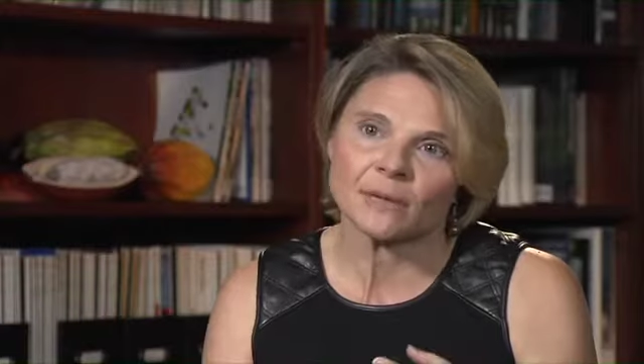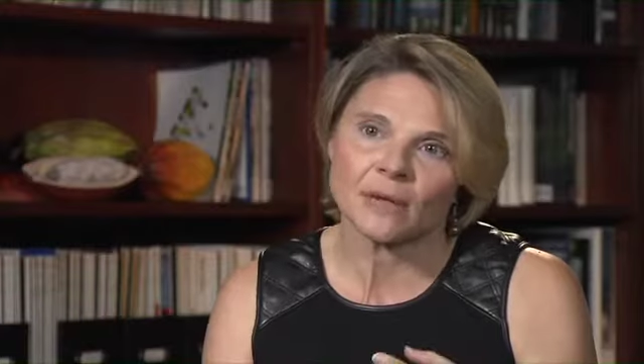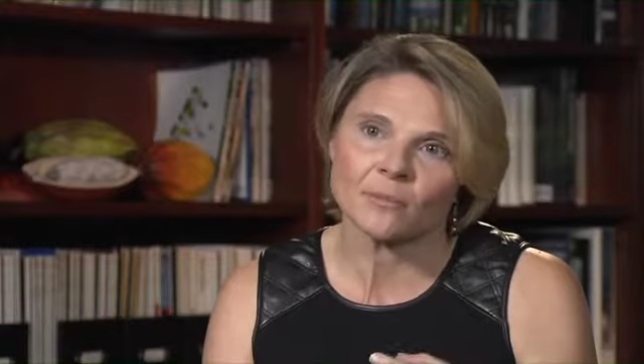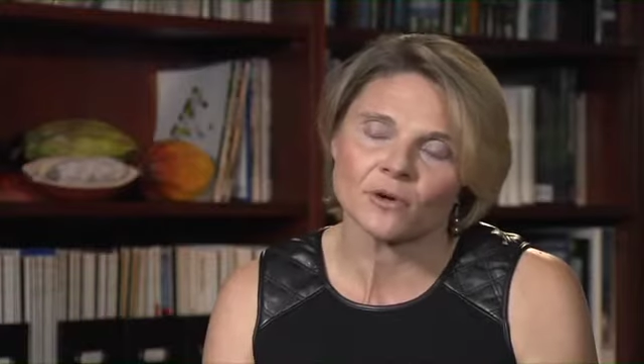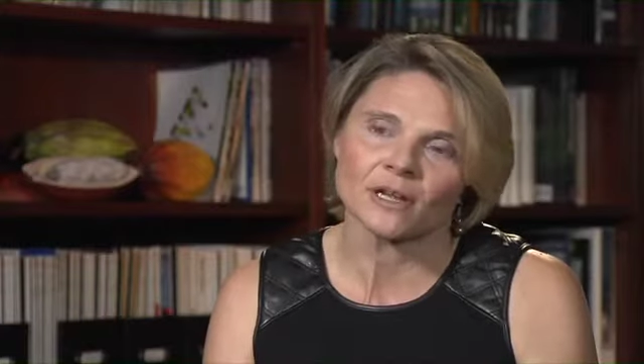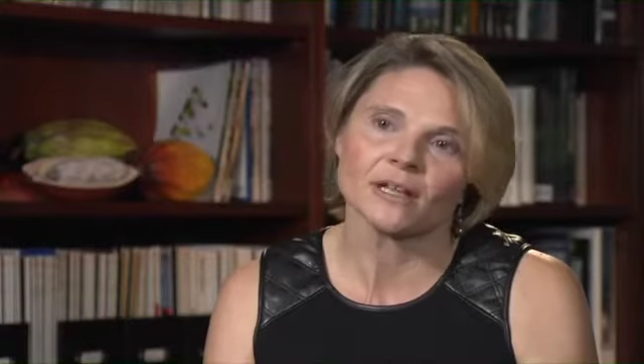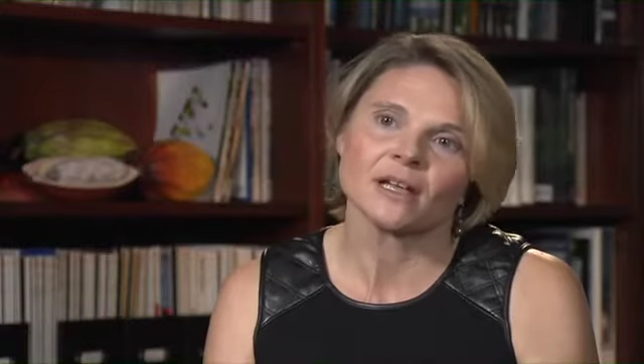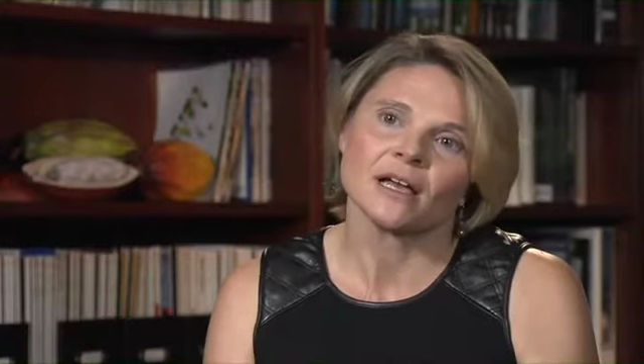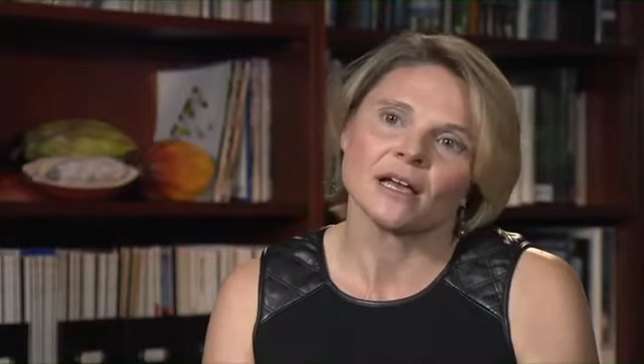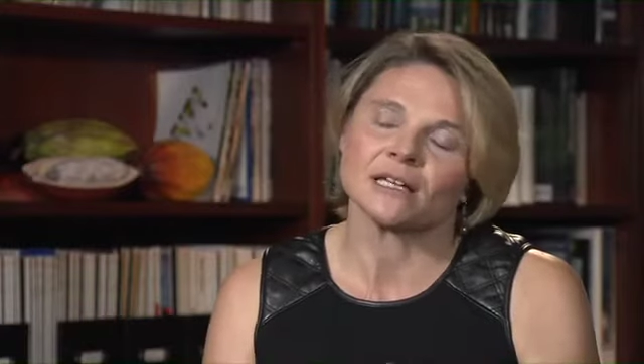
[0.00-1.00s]
memory,
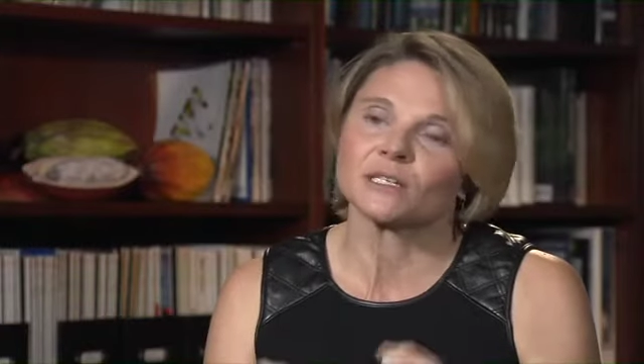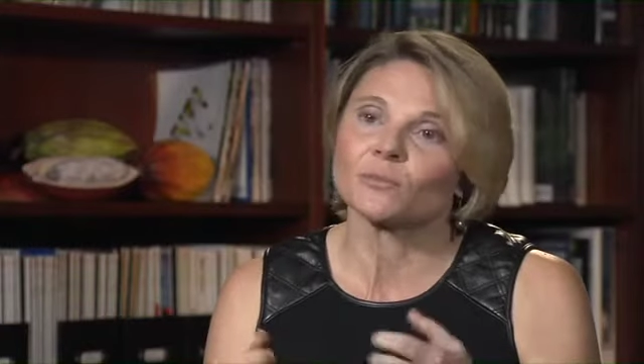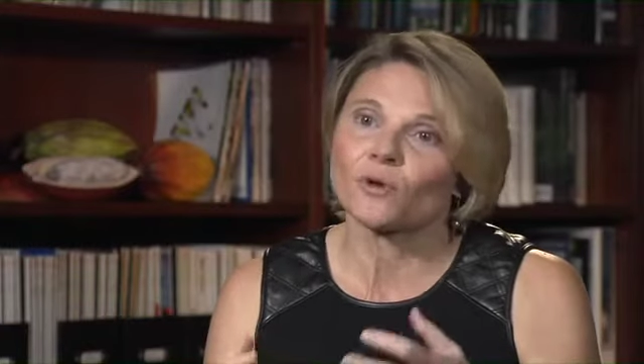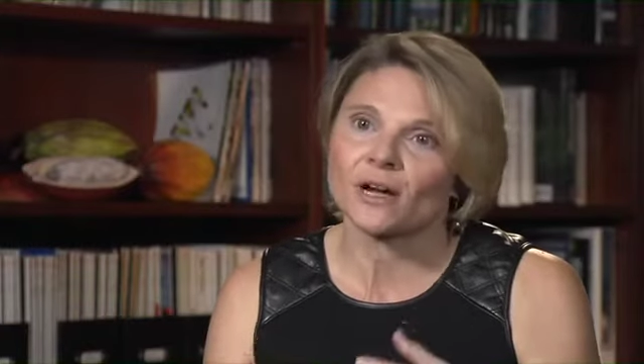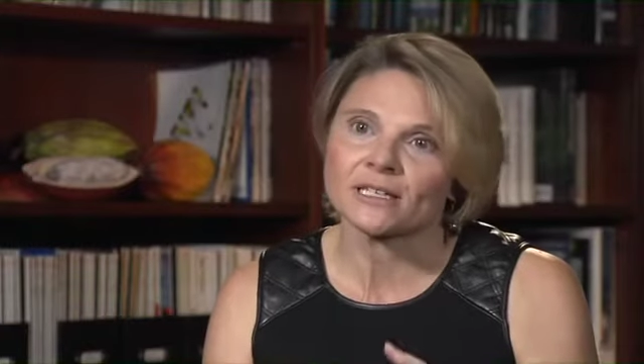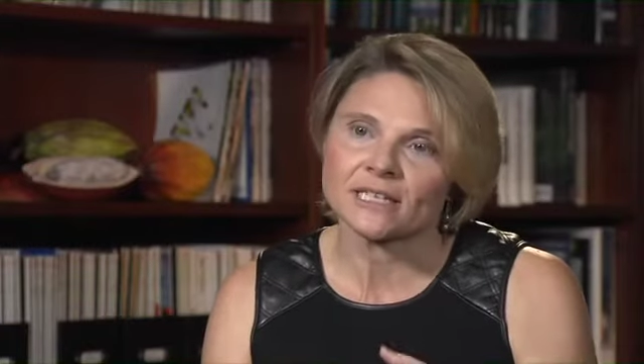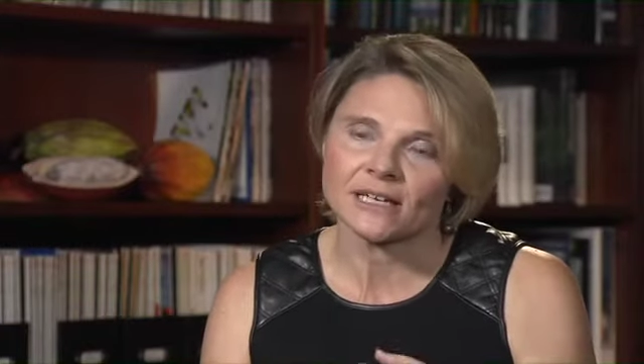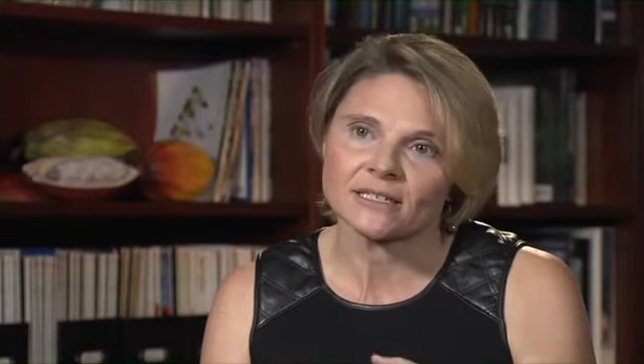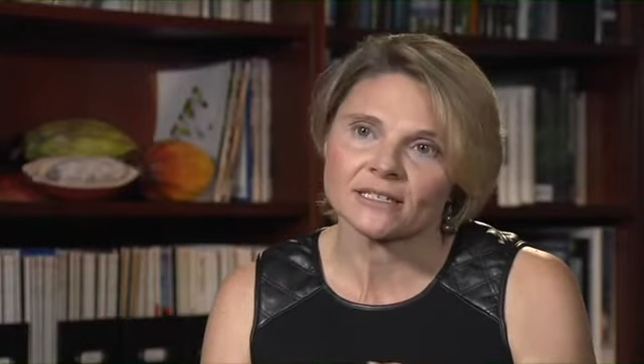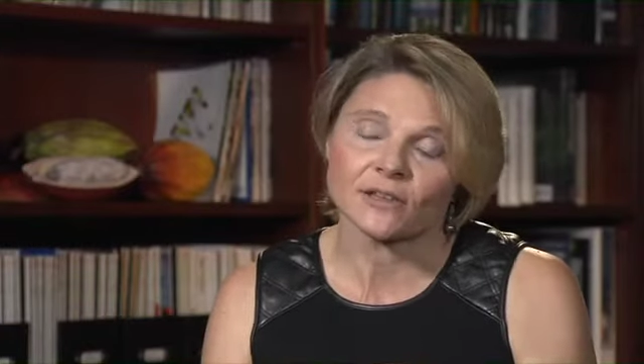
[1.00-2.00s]
to process